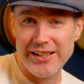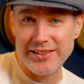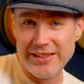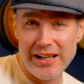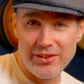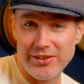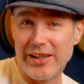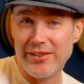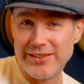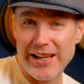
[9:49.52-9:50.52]
down,
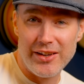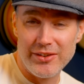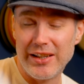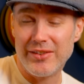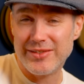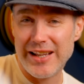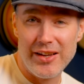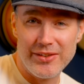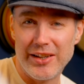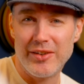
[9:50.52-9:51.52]
down, down,
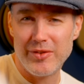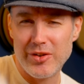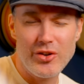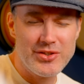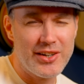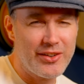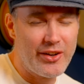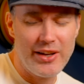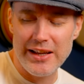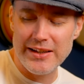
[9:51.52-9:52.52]
down, down. Notice that I'm
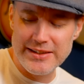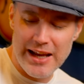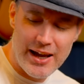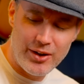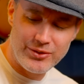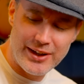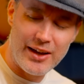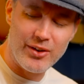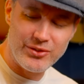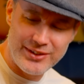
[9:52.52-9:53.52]
going down,
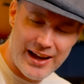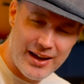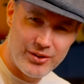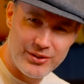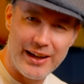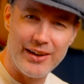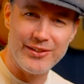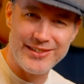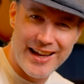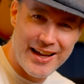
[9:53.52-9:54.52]
down, down,
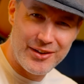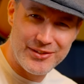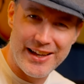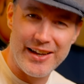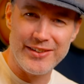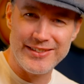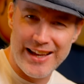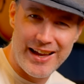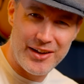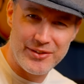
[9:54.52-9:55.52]
down, down, down, down,
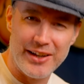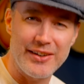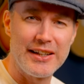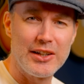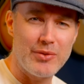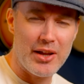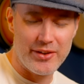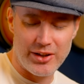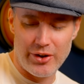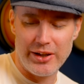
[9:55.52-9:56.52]
down, rather
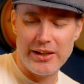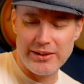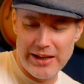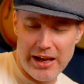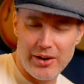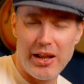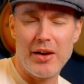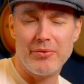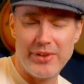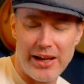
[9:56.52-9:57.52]
than going down,
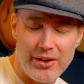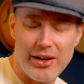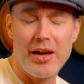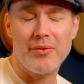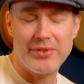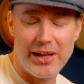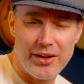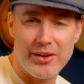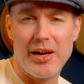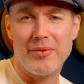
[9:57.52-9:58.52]
up, down, up,
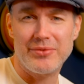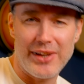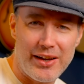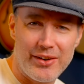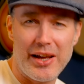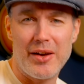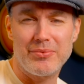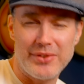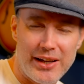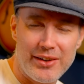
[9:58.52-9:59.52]
down, up, down, up,
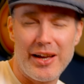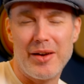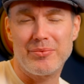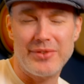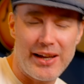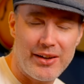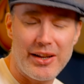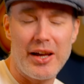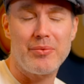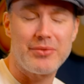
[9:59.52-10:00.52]
down, up, down,
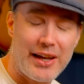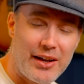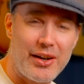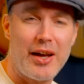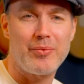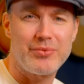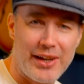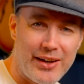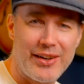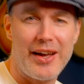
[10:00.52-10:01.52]
up, down, up,
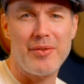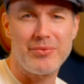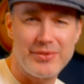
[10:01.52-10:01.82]
down, up.